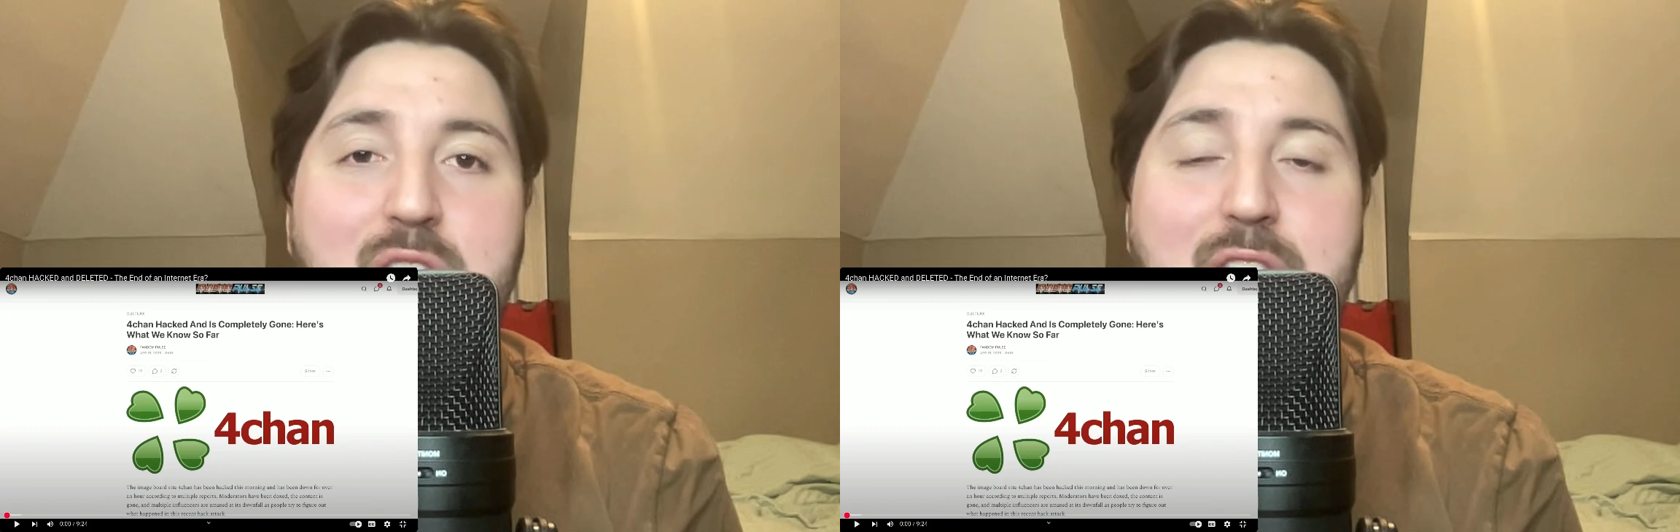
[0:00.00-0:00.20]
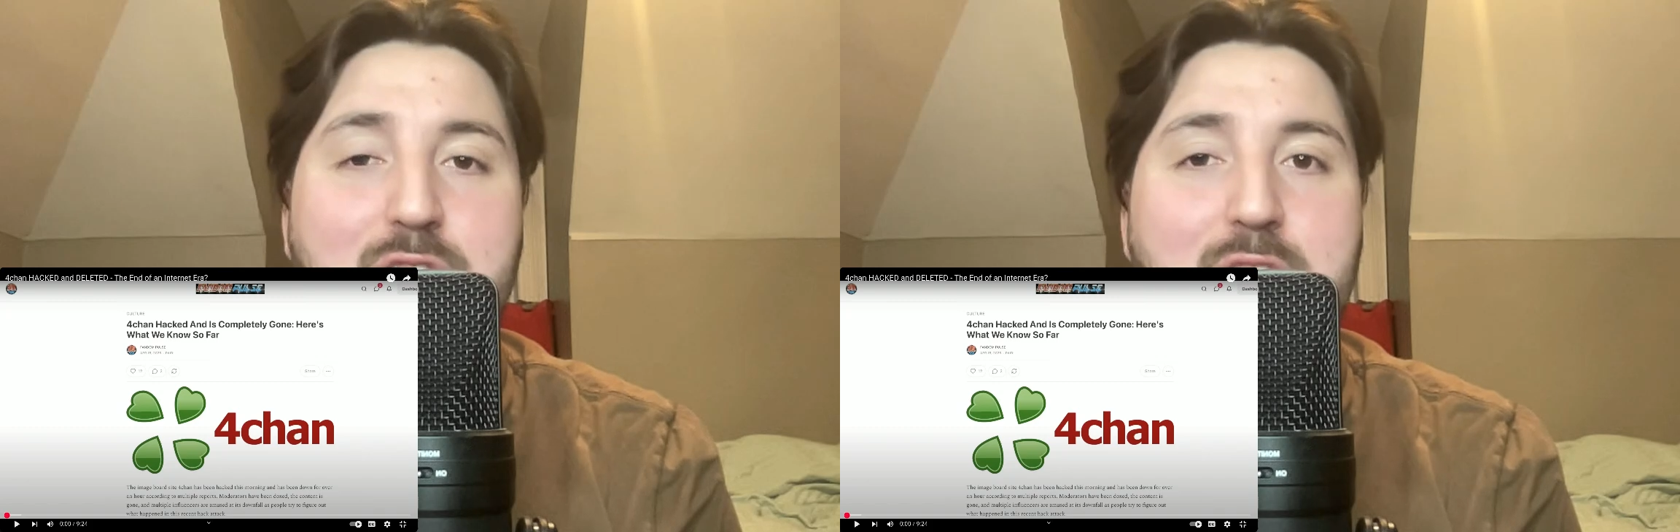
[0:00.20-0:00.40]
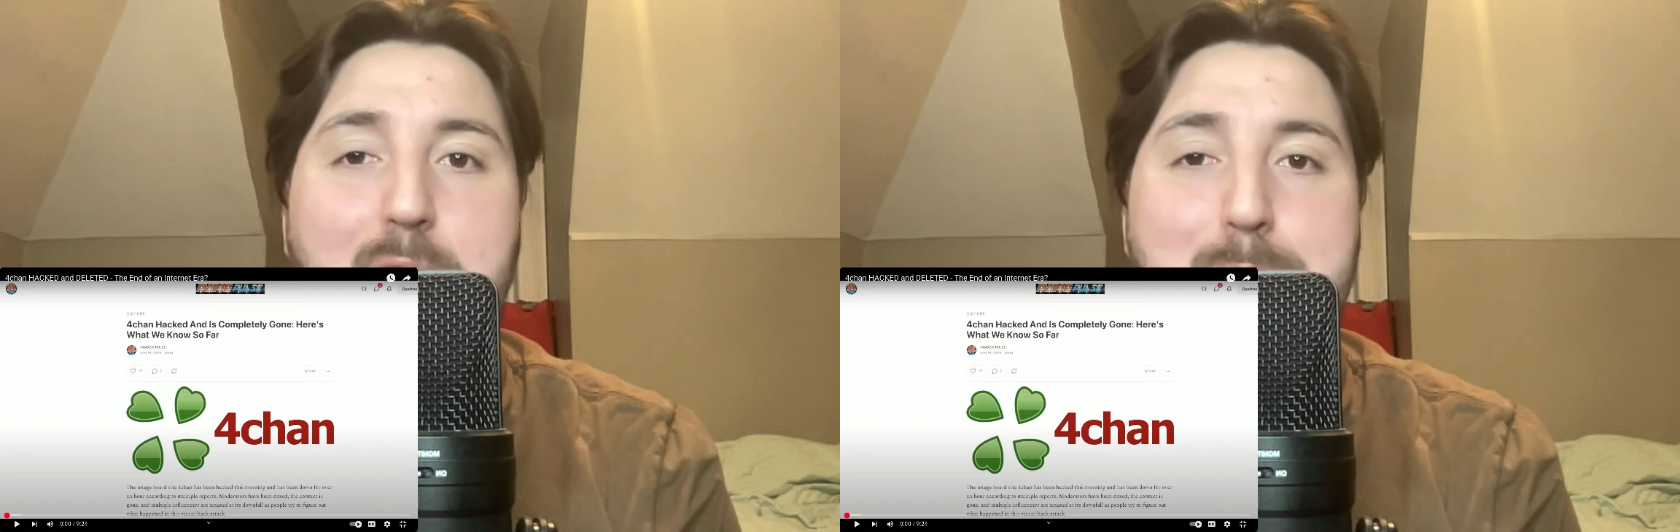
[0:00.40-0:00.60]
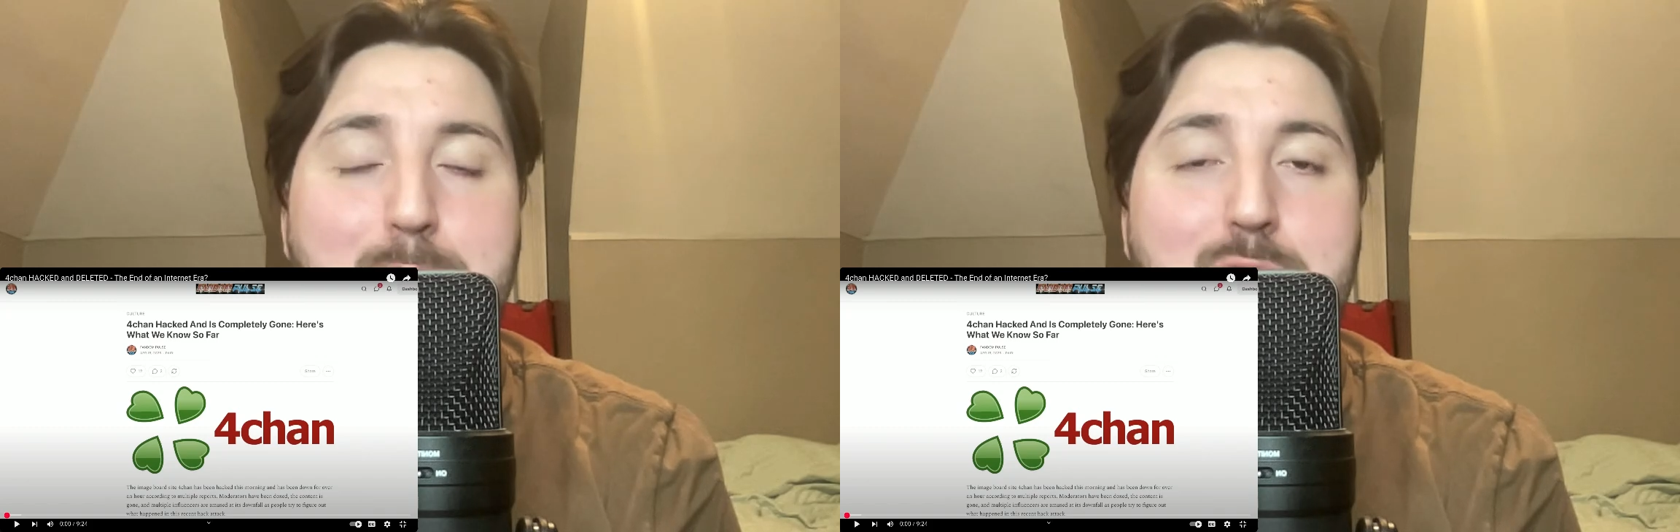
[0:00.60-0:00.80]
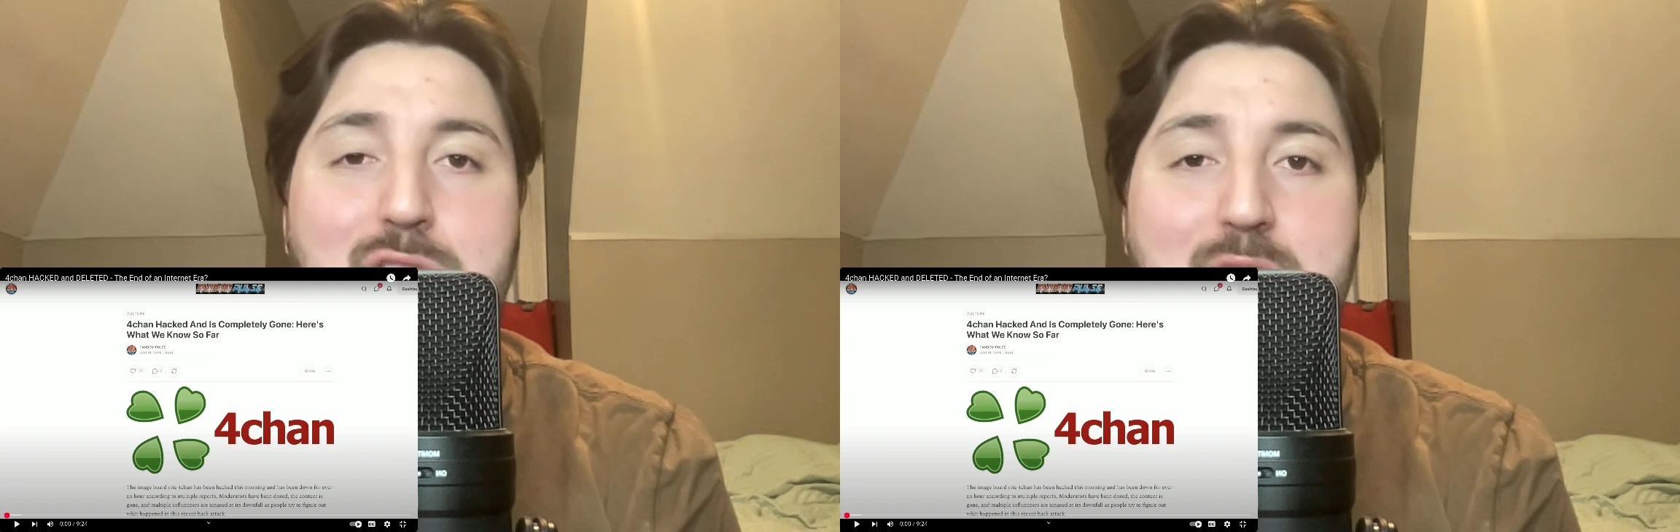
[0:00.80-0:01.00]
everyday
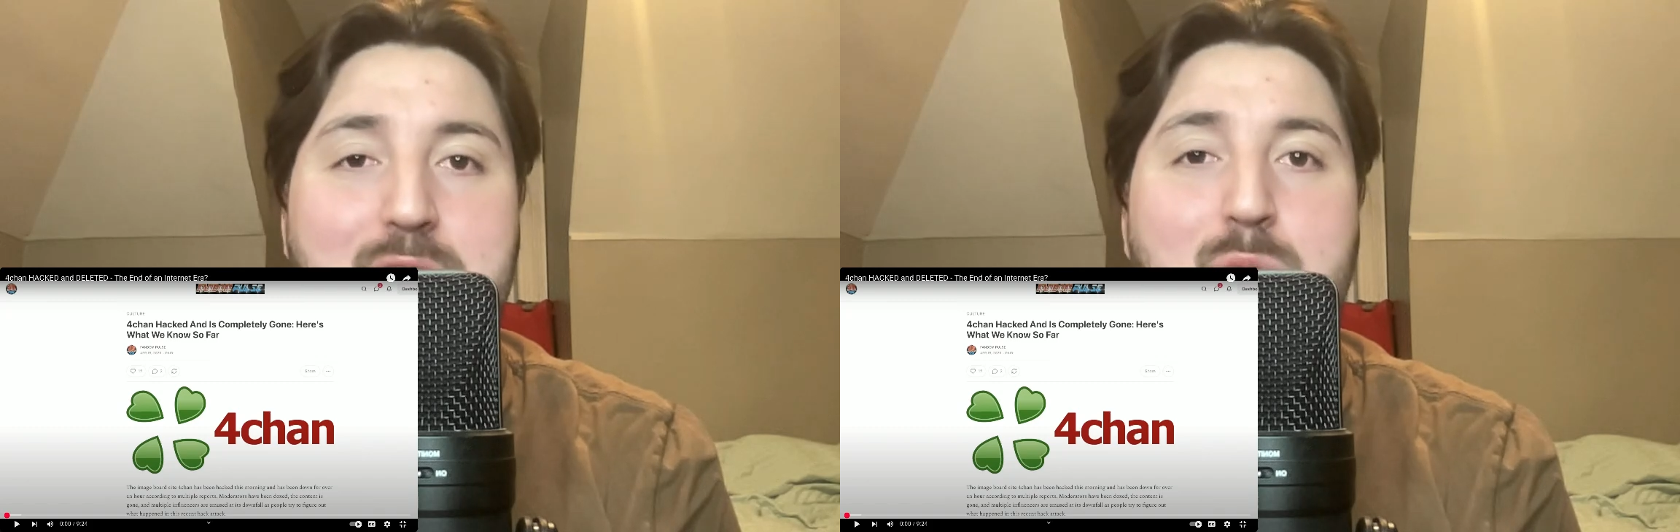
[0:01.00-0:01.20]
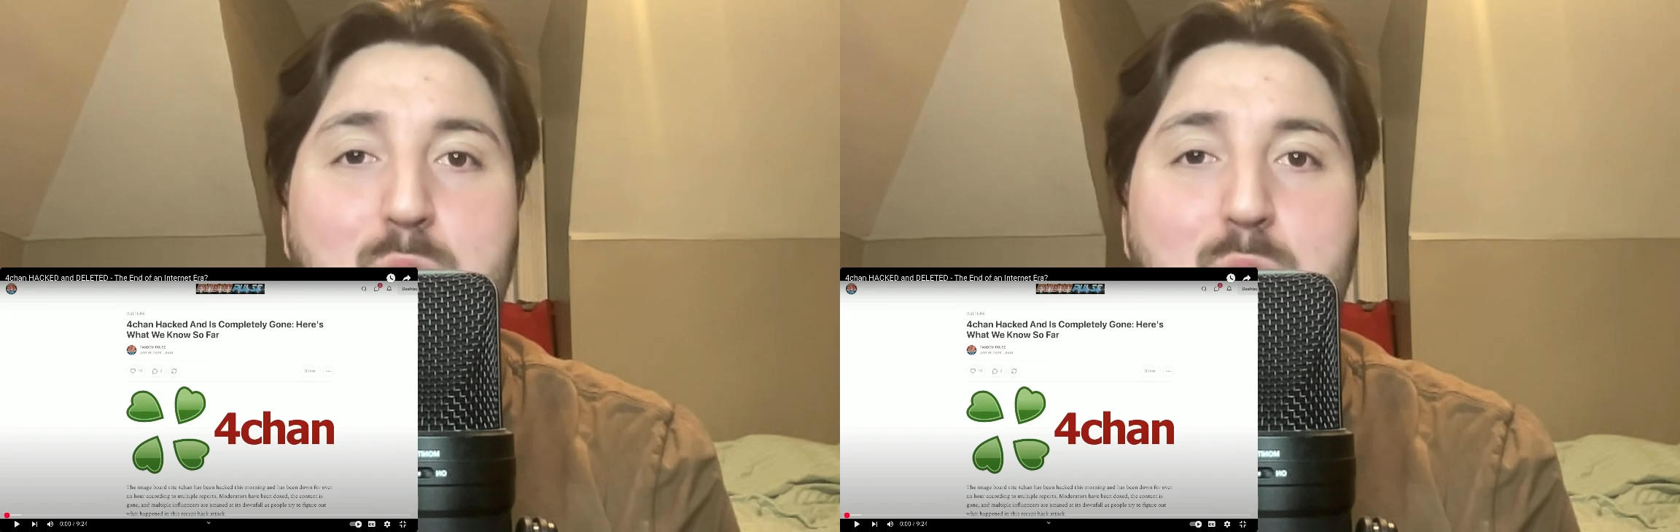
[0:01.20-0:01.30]
person